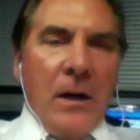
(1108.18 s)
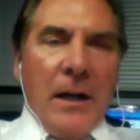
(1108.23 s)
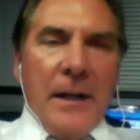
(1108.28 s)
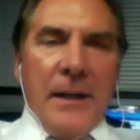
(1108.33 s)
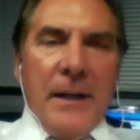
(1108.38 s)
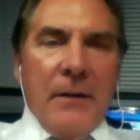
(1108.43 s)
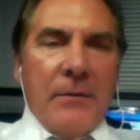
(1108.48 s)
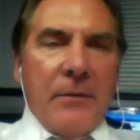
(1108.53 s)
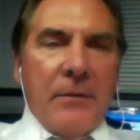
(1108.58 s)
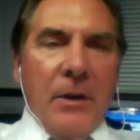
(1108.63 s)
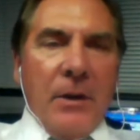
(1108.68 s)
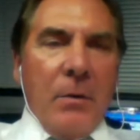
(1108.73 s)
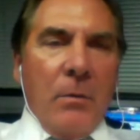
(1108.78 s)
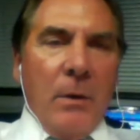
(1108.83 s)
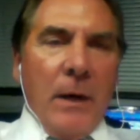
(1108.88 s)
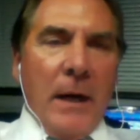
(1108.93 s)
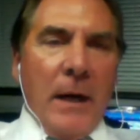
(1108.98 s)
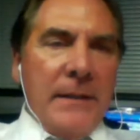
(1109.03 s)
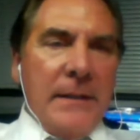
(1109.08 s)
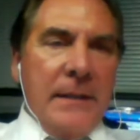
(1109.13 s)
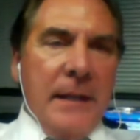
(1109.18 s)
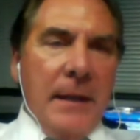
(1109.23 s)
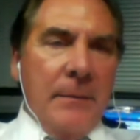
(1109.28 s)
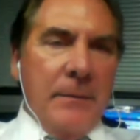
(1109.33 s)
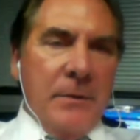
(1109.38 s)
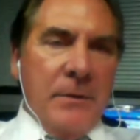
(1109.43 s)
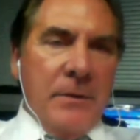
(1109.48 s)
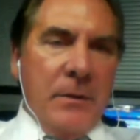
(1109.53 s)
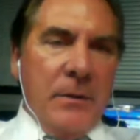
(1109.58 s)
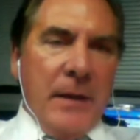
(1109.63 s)
I never know why
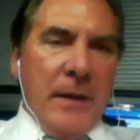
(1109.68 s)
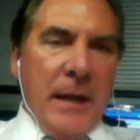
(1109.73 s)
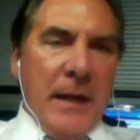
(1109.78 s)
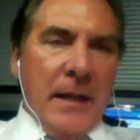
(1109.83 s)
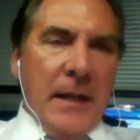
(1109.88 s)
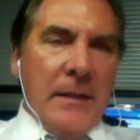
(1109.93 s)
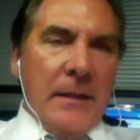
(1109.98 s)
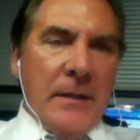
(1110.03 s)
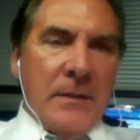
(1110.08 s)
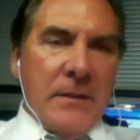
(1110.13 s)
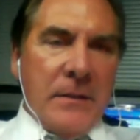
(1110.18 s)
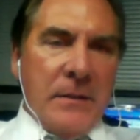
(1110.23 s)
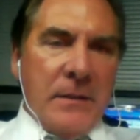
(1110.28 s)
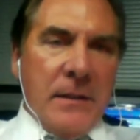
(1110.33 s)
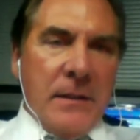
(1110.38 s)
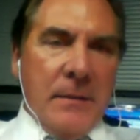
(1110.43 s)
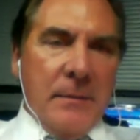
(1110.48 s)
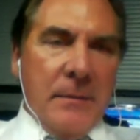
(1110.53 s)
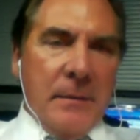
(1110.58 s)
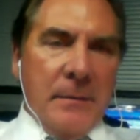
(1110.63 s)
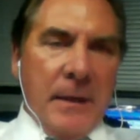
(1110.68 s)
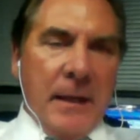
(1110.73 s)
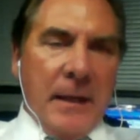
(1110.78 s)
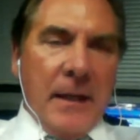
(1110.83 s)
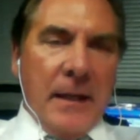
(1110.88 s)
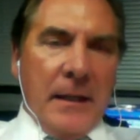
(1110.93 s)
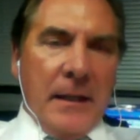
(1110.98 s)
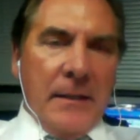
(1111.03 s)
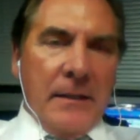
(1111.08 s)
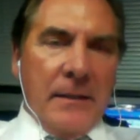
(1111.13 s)
teams do that. It doesn't seem to
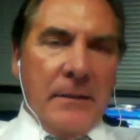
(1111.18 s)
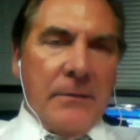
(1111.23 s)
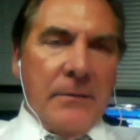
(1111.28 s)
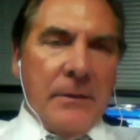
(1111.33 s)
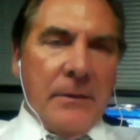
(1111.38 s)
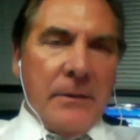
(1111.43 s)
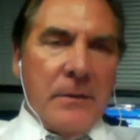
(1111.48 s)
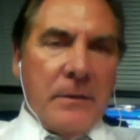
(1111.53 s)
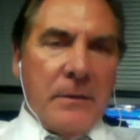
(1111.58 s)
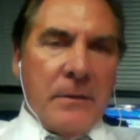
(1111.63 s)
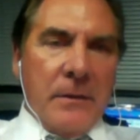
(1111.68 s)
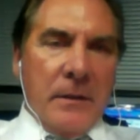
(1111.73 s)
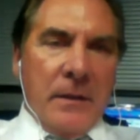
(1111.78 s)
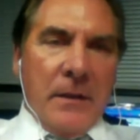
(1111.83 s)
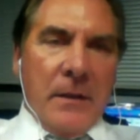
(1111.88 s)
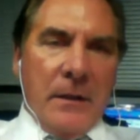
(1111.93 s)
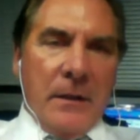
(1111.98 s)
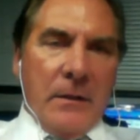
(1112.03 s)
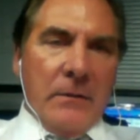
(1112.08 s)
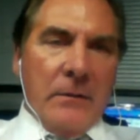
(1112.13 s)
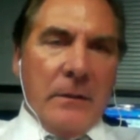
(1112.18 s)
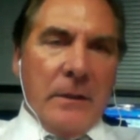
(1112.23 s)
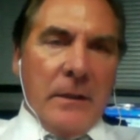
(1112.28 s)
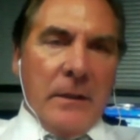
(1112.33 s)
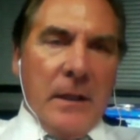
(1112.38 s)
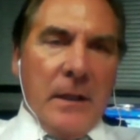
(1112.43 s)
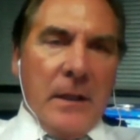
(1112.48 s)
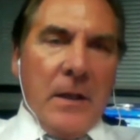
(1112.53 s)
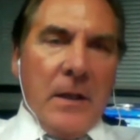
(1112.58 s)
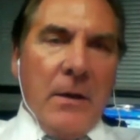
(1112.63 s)
make any difference.
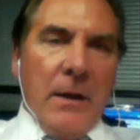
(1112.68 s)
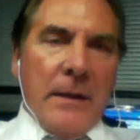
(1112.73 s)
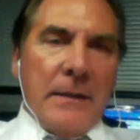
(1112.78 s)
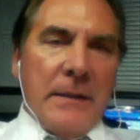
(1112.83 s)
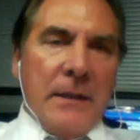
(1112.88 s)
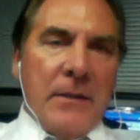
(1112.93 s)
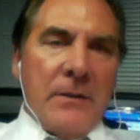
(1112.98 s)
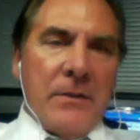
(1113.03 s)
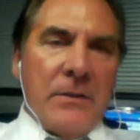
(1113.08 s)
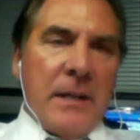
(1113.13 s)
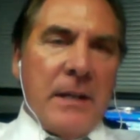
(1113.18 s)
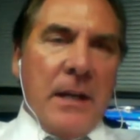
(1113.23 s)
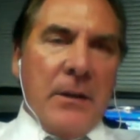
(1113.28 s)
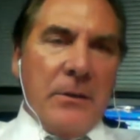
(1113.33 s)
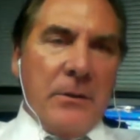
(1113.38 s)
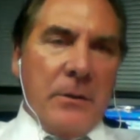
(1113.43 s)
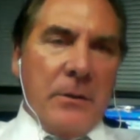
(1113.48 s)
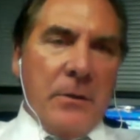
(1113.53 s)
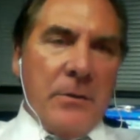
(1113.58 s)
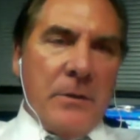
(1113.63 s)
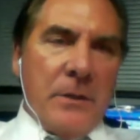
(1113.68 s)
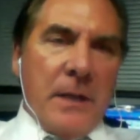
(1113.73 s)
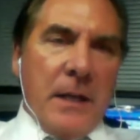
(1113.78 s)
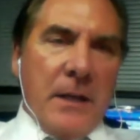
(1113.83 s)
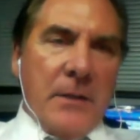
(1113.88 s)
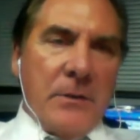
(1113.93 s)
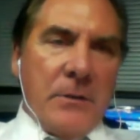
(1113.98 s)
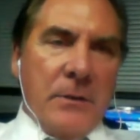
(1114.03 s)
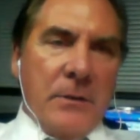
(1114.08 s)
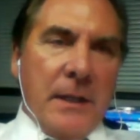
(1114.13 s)
Go out there and stay on your own
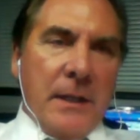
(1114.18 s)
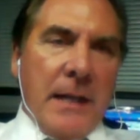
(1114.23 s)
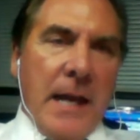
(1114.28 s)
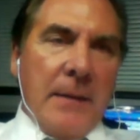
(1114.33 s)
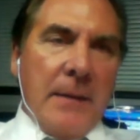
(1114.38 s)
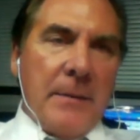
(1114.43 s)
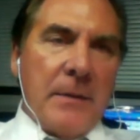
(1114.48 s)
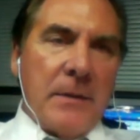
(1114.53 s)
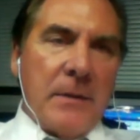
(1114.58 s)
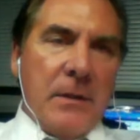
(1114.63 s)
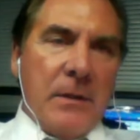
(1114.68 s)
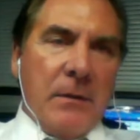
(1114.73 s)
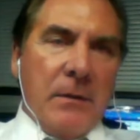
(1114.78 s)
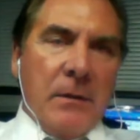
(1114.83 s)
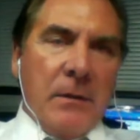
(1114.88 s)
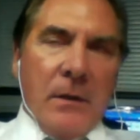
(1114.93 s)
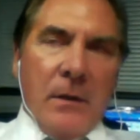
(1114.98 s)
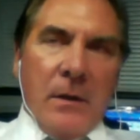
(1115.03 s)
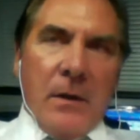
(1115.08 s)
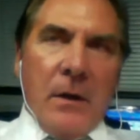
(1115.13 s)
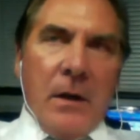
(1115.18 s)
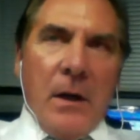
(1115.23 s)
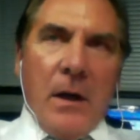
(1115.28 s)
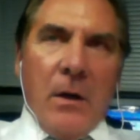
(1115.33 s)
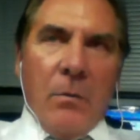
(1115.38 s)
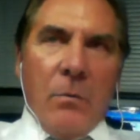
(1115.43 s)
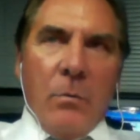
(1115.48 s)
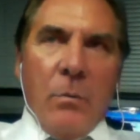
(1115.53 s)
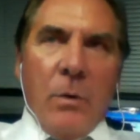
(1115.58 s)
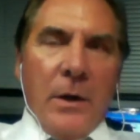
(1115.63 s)
schedule. The game is a
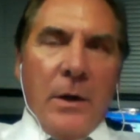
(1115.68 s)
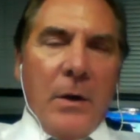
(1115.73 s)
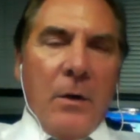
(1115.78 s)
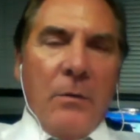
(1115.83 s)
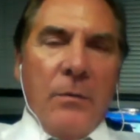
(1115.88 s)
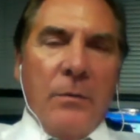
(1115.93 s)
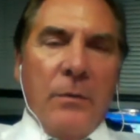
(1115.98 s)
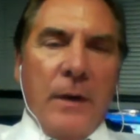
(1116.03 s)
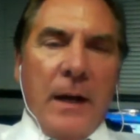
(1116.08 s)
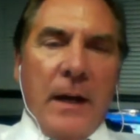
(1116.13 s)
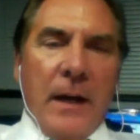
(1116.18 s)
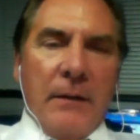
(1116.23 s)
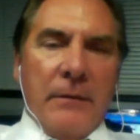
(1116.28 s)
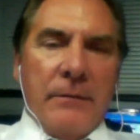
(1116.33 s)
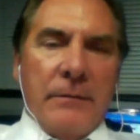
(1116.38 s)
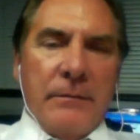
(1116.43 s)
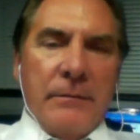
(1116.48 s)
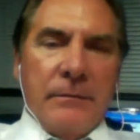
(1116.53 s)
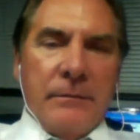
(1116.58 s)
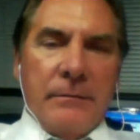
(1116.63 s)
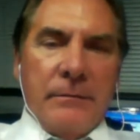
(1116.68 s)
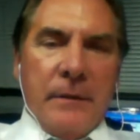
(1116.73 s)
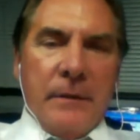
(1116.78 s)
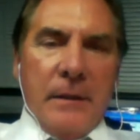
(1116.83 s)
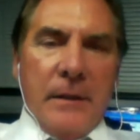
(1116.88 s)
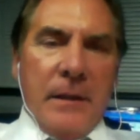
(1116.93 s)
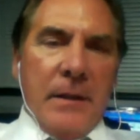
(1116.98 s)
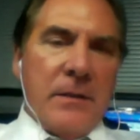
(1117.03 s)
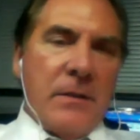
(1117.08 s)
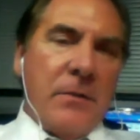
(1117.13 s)
1:05
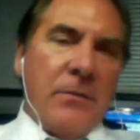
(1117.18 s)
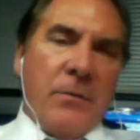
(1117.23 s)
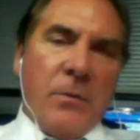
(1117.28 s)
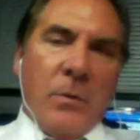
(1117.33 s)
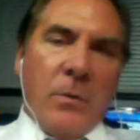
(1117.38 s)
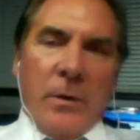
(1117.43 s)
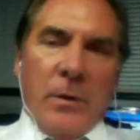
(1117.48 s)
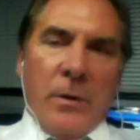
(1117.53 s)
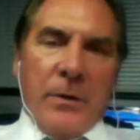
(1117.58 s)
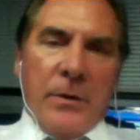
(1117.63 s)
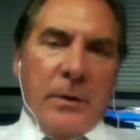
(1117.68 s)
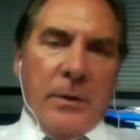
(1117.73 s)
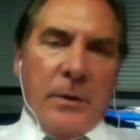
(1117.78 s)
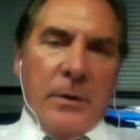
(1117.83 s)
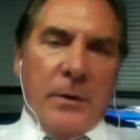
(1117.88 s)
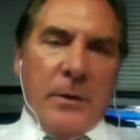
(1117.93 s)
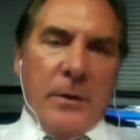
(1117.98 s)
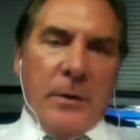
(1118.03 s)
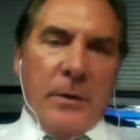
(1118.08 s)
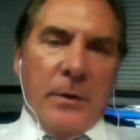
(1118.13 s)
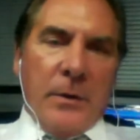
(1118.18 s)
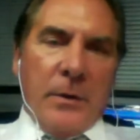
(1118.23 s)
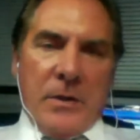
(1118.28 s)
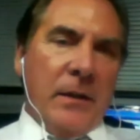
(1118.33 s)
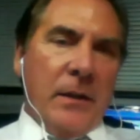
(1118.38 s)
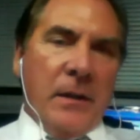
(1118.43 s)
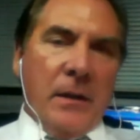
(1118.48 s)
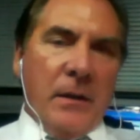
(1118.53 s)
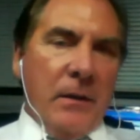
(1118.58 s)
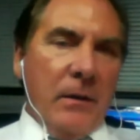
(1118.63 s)
is a 4:30
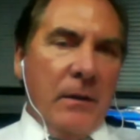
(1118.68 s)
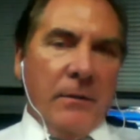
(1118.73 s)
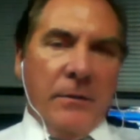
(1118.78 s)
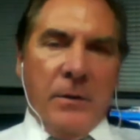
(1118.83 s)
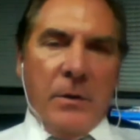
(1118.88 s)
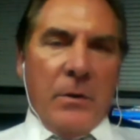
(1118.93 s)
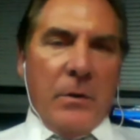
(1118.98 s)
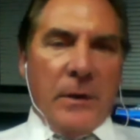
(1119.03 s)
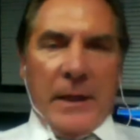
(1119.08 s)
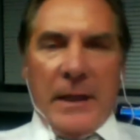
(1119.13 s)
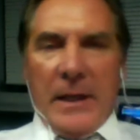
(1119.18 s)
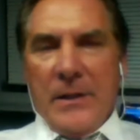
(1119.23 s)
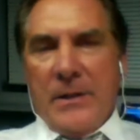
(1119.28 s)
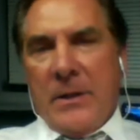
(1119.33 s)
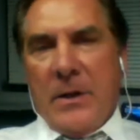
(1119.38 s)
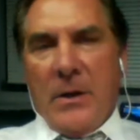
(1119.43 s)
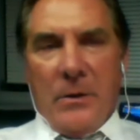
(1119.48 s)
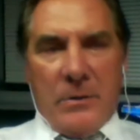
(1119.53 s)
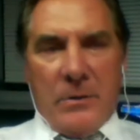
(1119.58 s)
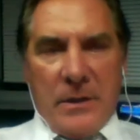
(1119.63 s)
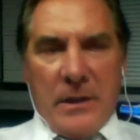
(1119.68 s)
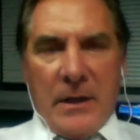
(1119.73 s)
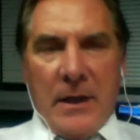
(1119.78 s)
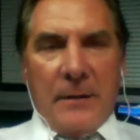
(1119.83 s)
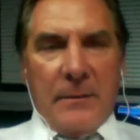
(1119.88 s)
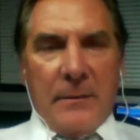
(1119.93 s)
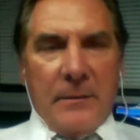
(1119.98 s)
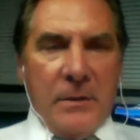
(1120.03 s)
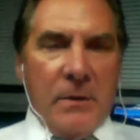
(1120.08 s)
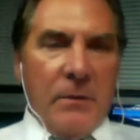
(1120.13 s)
start if you're on East
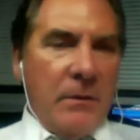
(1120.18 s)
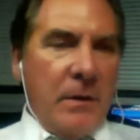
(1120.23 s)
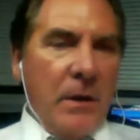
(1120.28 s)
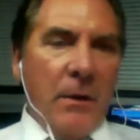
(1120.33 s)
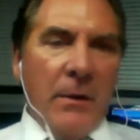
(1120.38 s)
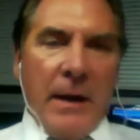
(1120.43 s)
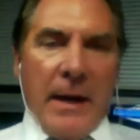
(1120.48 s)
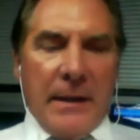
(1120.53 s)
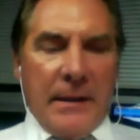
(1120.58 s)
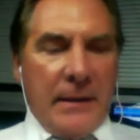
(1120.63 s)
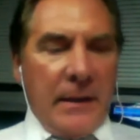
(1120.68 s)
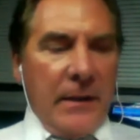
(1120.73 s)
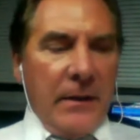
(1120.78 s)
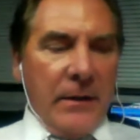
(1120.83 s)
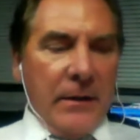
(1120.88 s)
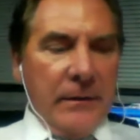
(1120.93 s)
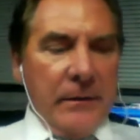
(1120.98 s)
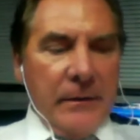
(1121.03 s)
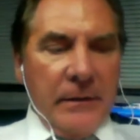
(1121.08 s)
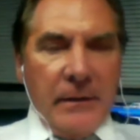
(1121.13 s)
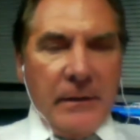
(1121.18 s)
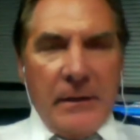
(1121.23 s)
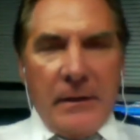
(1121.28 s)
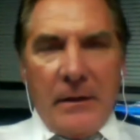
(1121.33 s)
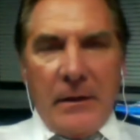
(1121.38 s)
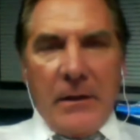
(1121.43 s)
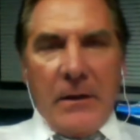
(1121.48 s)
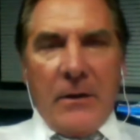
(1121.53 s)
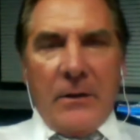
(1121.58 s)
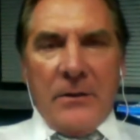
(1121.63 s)
Coast time. So go out there and
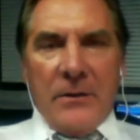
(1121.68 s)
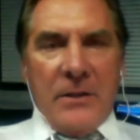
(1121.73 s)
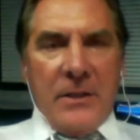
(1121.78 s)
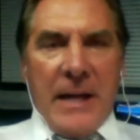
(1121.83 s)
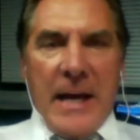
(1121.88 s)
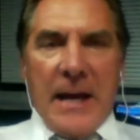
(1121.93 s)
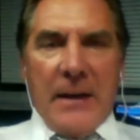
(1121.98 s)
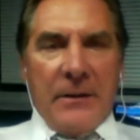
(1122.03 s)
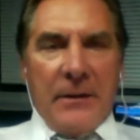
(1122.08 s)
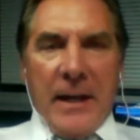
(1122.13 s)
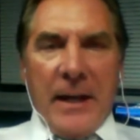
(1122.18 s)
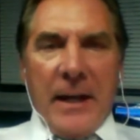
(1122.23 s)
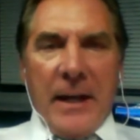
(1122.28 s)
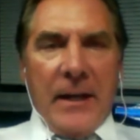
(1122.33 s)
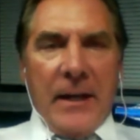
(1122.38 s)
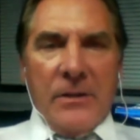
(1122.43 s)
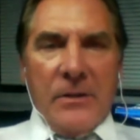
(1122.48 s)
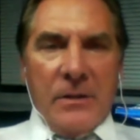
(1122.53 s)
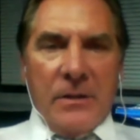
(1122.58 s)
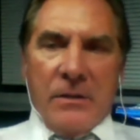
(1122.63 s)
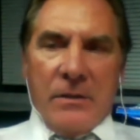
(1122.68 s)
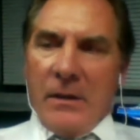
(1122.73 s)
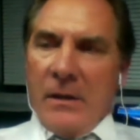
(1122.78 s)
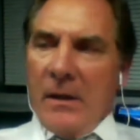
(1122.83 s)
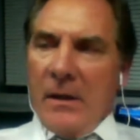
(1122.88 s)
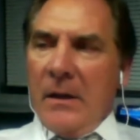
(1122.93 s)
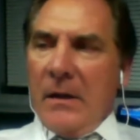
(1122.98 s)
on Saturday and just